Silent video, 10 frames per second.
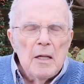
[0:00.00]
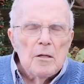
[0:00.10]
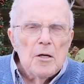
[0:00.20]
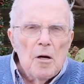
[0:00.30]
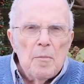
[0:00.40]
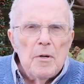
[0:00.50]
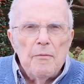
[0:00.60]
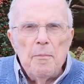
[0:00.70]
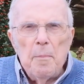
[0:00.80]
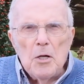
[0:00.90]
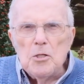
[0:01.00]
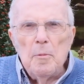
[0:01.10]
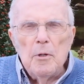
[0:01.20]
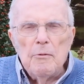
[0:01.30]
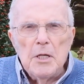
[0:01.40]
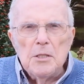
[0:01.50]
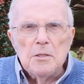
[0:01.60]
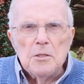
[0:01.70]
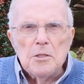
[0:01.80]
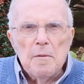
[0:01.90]
There are a number of possible
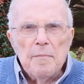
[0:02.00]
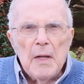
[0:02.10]
reasons,